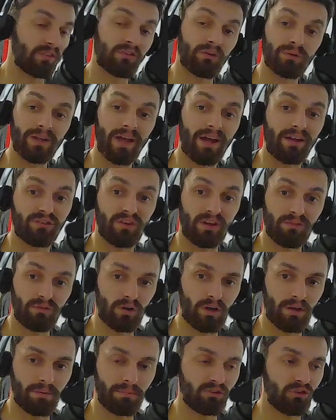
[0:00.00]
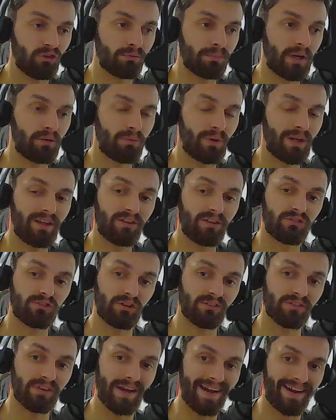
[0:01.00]
So yeah, save your images, by the way. It's
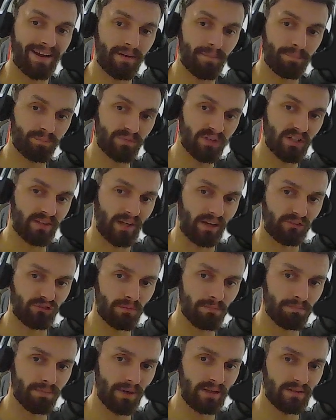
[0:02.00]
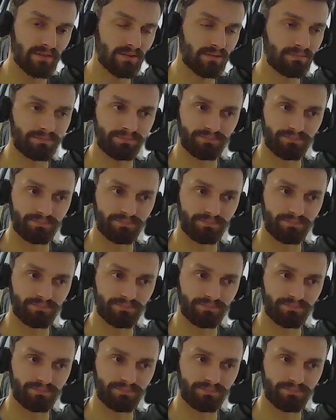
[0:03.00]
just like the texture paints.